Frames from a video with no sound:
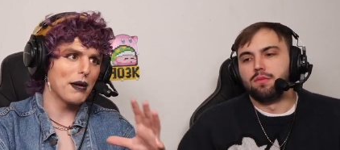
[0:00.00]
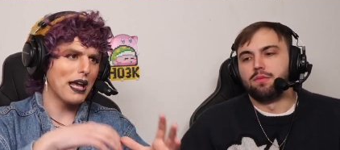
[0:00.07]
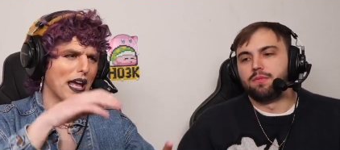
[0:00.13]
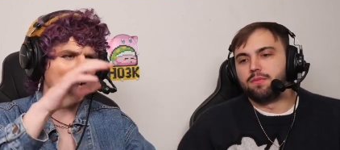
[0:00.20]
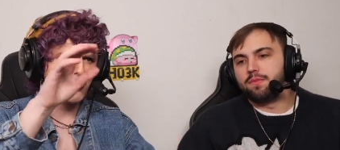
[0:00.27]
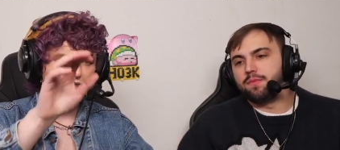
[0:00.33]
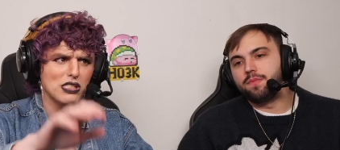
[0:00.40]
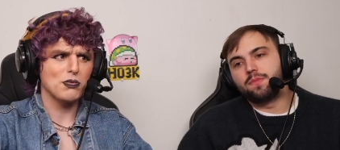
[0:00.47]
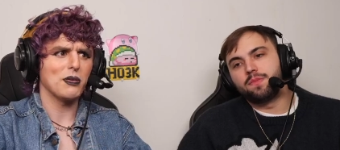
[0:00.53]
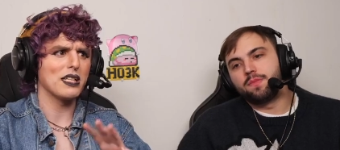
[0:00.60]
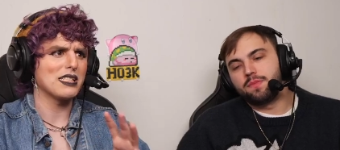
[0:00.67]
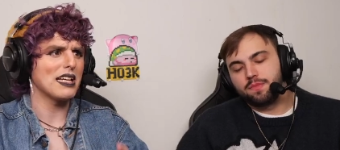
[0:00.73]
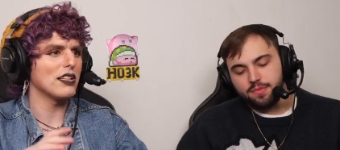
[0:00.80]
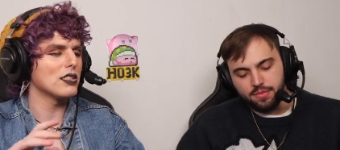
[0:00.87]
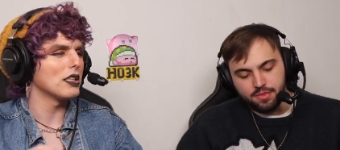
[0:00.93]
Speaker 1: my Aegis
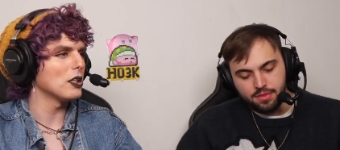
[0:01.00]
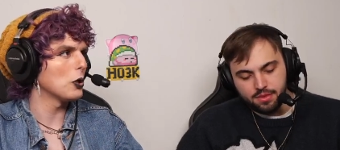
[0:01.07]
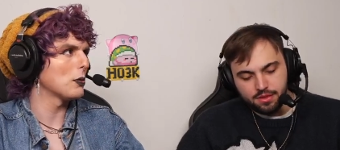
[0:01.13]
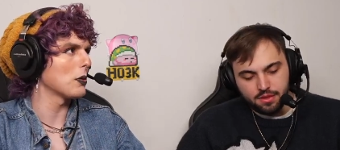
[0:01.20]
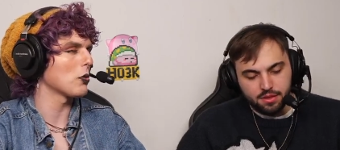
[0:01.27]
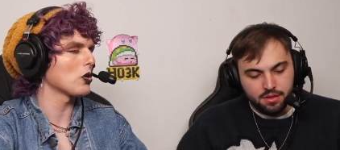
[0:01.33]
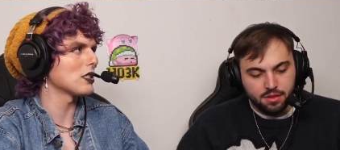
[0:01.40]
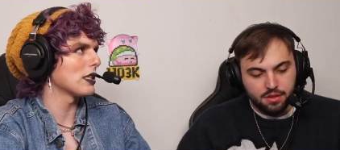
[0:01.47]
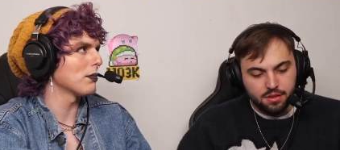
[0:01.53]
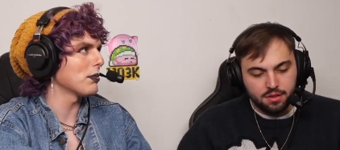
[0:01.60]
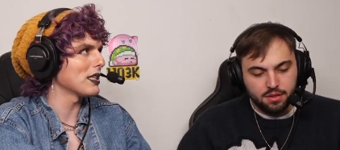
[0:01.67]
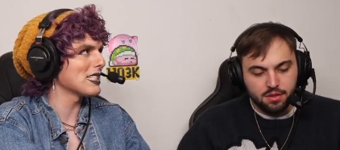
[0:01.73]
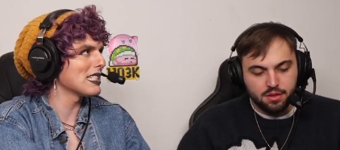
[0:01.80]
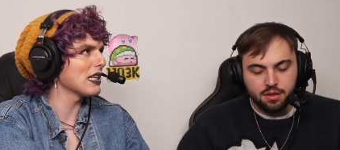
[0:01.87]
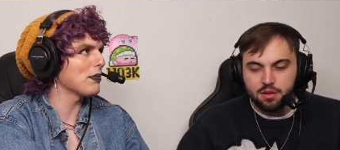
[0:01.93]
playstyle is a little bit more
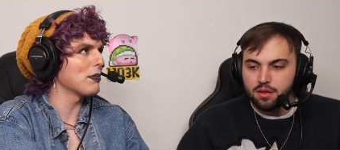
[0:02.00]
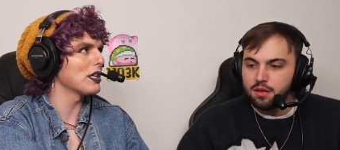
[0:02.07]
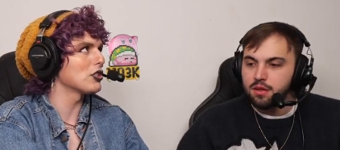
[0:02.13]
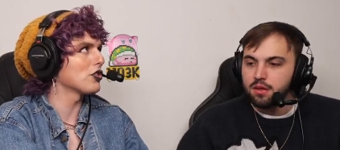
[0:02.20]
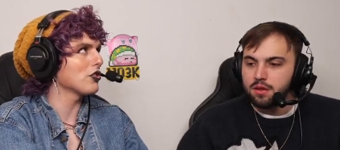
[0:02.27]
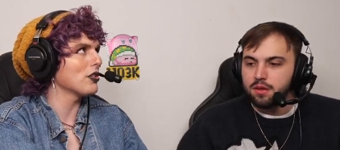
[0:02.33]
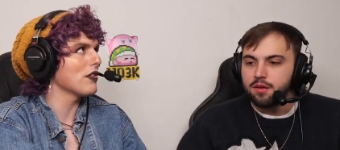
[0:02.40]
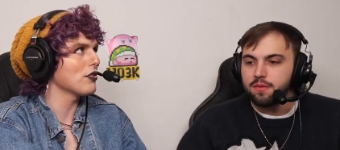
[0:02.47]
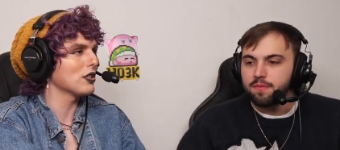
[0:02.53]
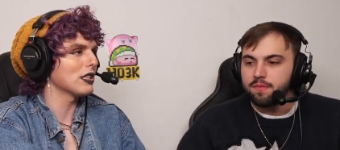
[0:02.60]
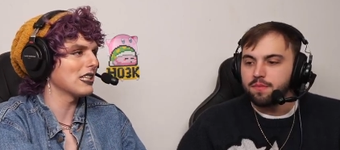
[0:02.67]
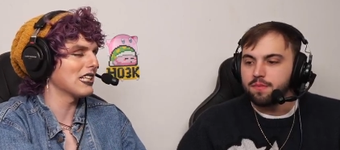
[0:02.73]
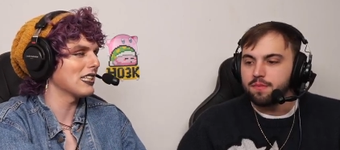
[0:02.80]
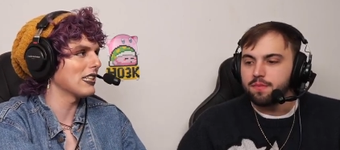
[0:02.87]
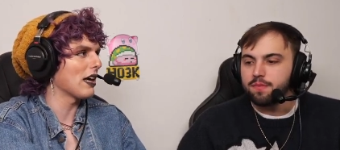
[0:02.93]
simplistic because you're never
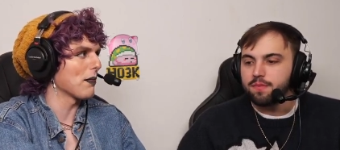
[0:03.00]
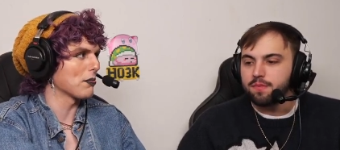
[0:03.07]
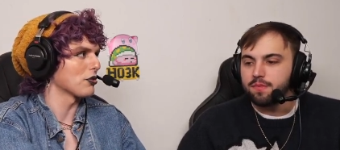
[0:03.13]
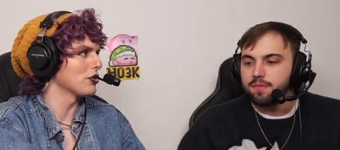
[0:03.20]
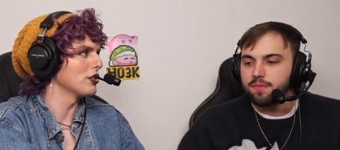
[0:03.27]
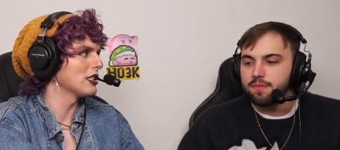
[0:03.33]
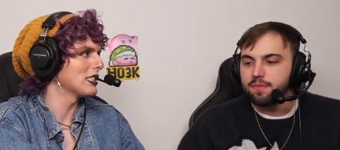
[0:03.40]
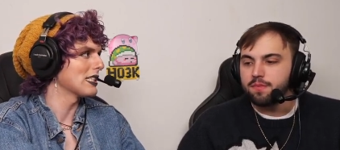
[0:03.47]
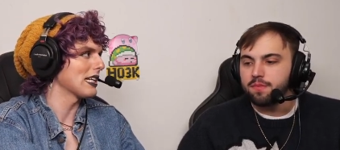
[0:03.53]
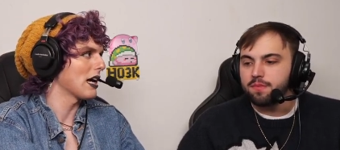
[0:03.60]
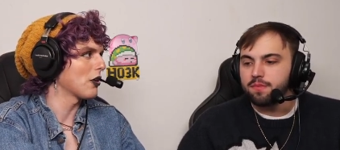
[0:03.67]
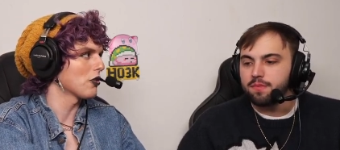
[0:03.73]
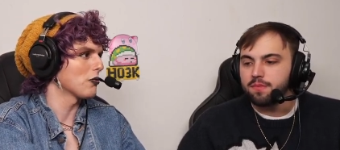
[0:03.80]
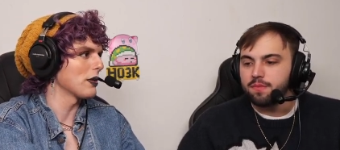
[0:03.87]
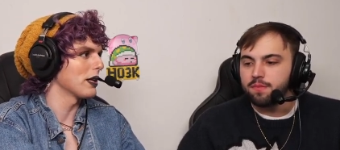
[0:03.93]
gonna get the opportunities to
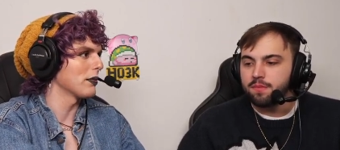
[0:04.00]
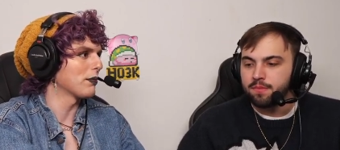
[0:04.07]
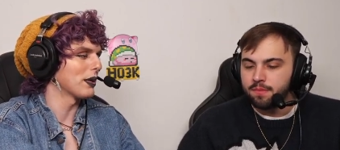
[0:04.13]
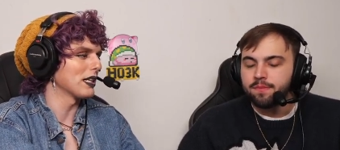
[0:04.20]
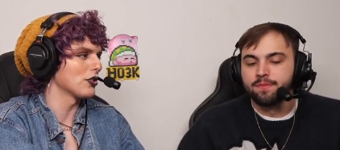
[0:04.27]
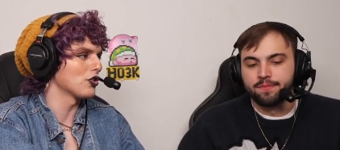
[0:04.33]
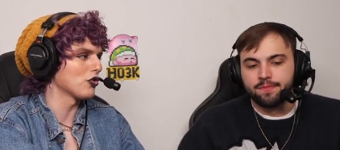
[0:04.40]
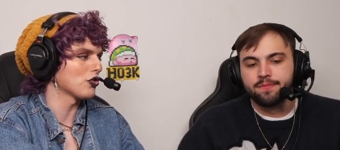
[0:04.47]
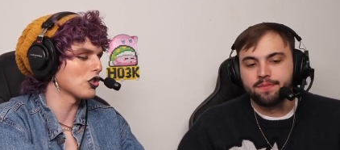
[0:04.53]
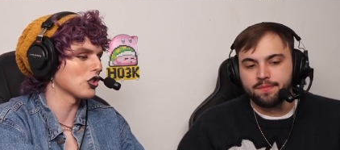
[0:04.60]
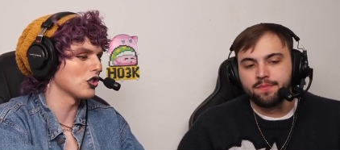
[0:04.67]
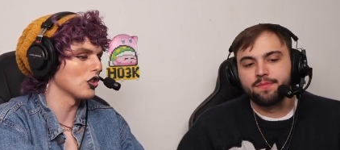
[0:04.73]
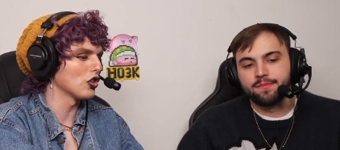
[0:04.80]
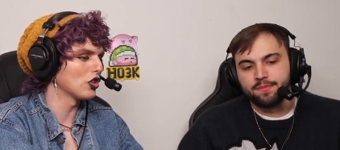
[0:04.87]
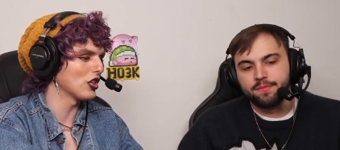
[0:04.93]
counter me because you're
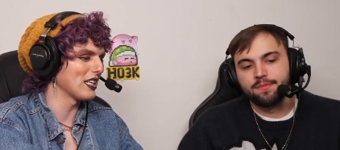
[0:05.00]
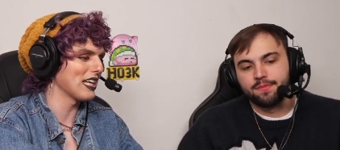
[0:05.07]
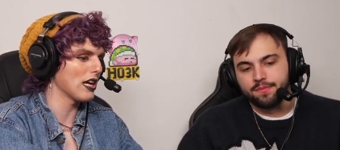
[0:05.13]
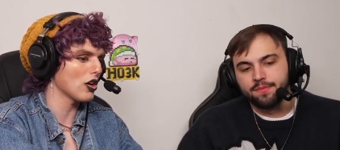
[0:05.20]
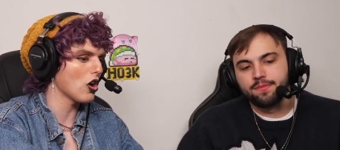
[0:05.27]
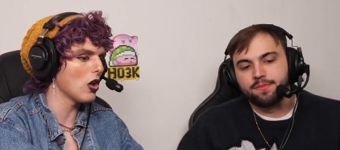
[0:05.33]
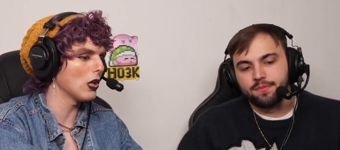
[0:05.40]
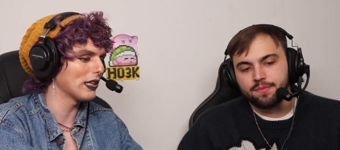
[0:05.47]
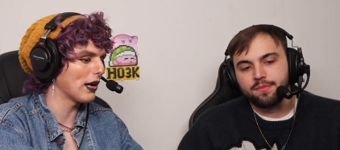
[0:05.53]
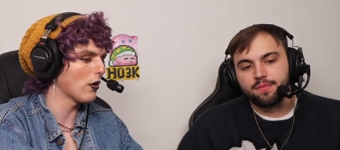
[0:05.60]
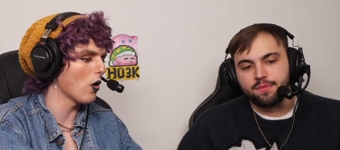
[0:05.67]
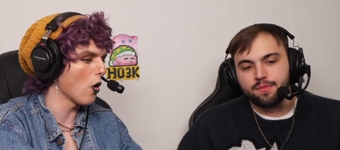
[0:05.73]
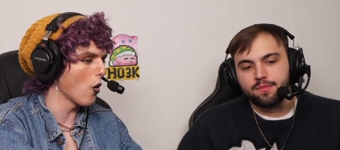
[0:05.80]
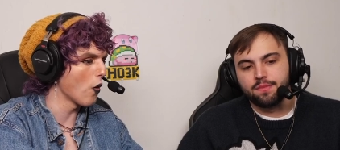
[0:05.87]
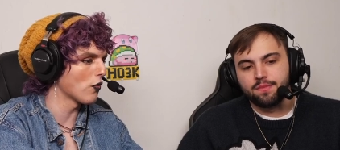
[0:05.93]
just gonna get called
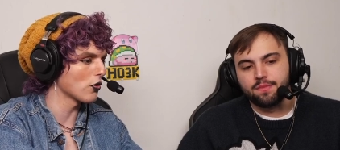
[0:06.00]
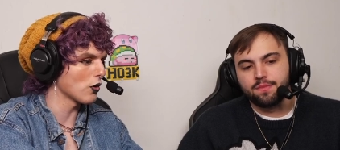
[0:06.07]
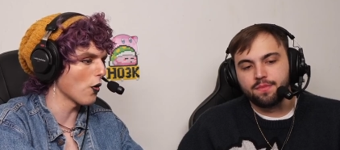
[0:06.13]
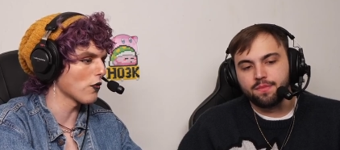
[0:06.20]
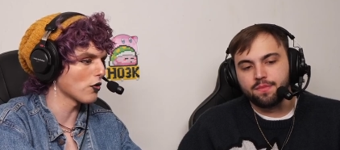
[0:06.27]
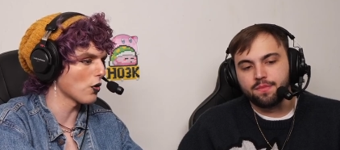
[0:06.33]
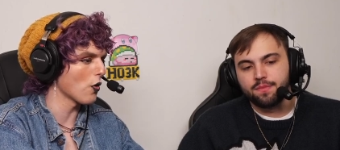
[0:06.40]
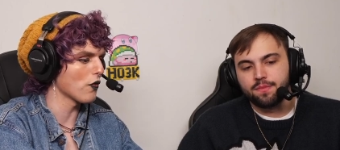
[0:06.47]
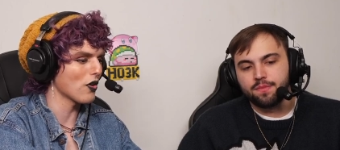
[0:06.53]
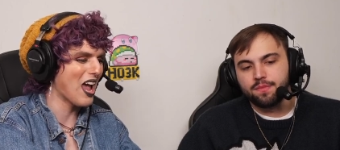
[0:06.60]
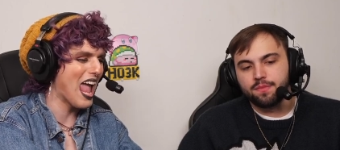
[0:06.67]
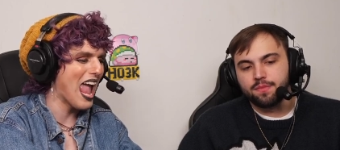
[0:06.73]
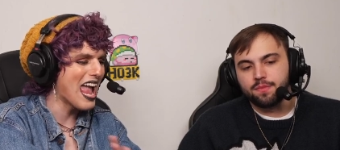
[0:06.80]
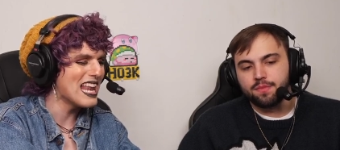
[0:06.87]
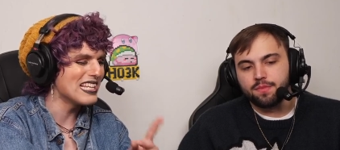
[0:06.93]
out over and over and over.
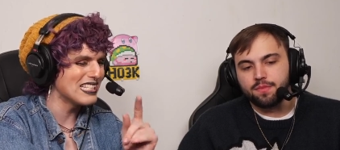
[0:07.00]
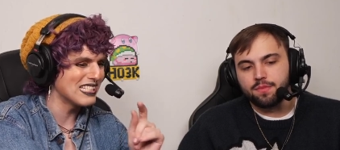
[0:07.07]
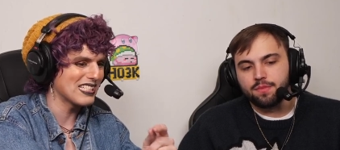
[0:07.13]
Any